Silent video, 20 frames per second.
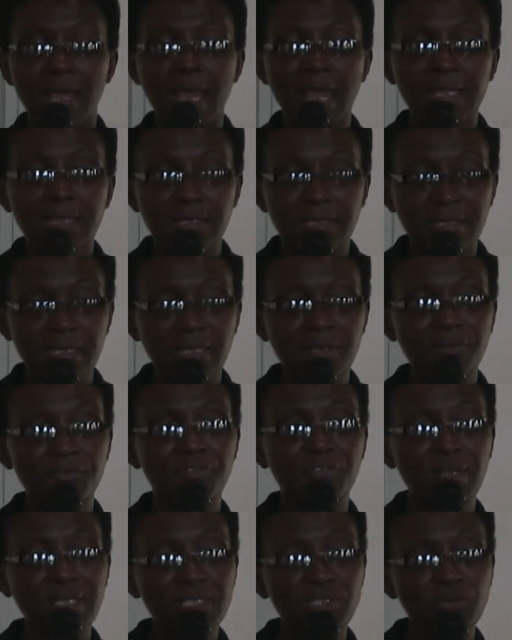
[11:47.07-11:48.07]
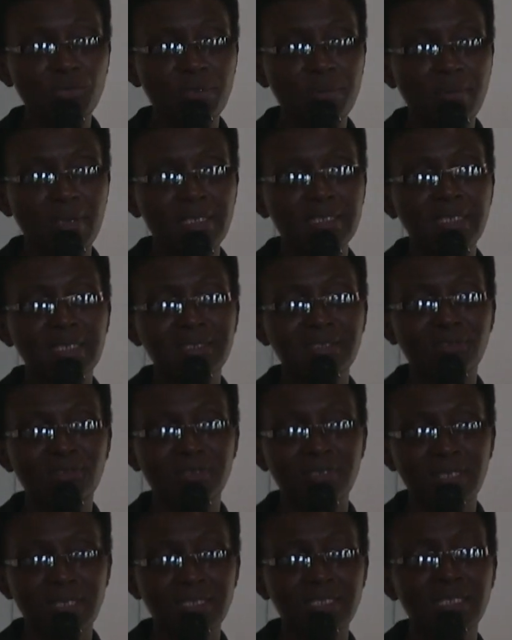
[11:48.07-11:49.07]
And then the Friends Women's
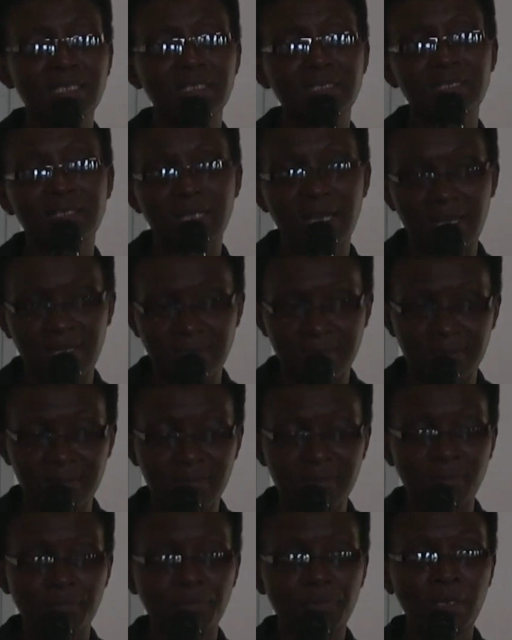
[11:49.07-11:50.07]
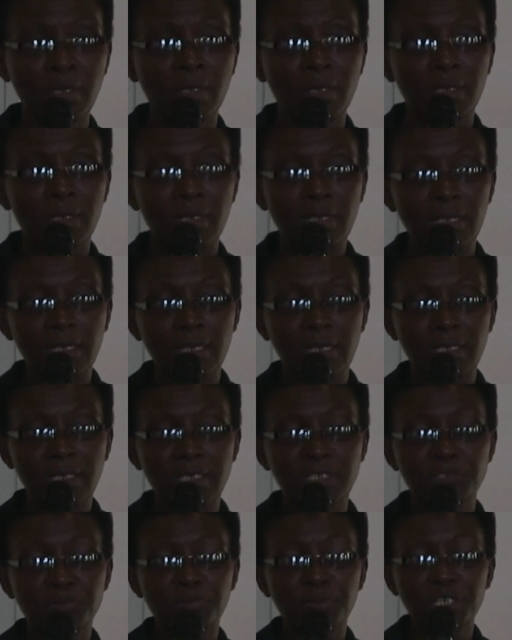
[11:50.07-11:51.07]
Association started
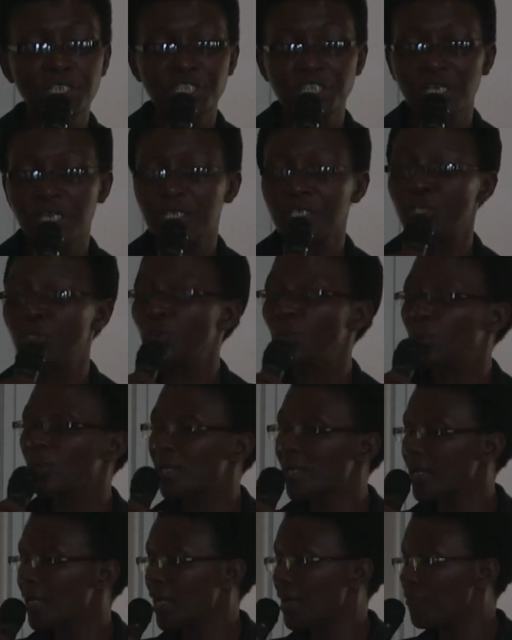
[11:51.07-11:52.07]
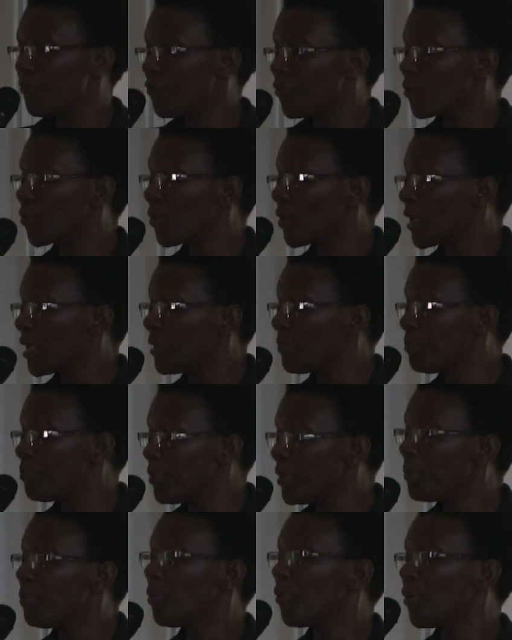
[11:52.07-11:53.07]
especially to care for
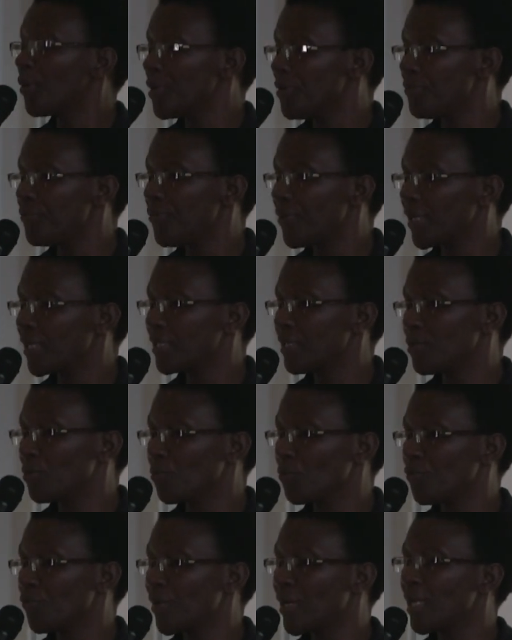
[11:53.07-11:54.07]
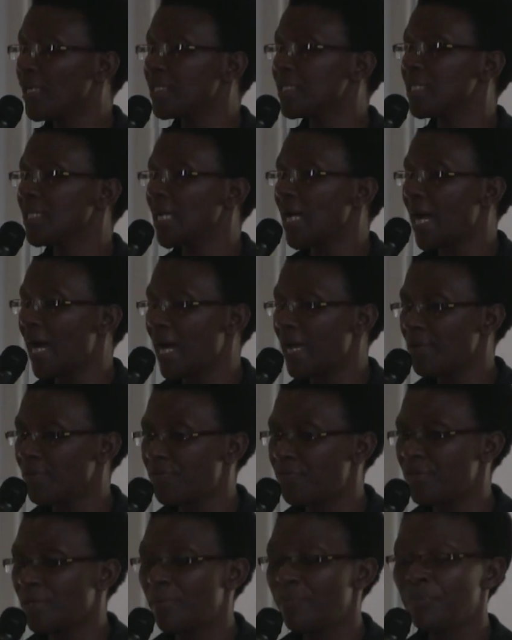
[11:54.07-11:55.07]
people infected with
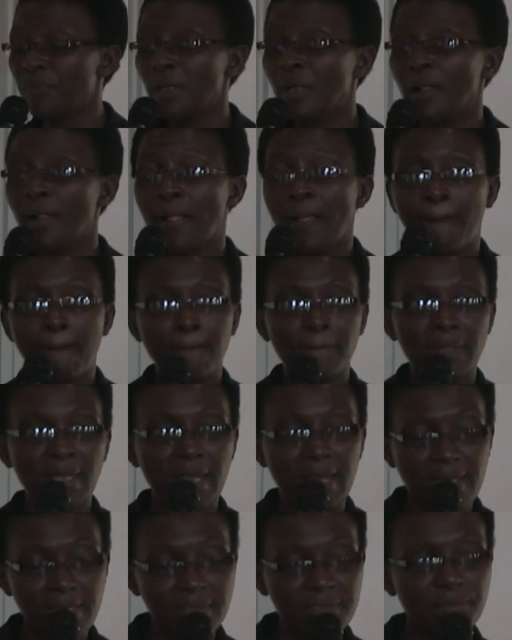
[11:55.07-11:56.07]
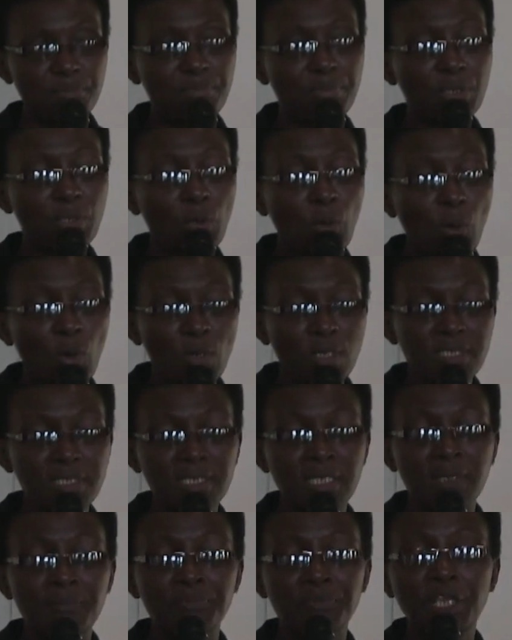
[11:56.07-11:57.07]
HIV/AIDS,
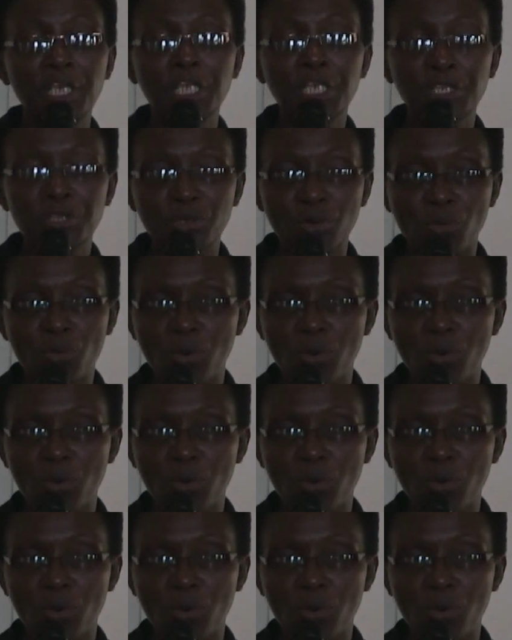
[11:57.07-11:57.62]
because in the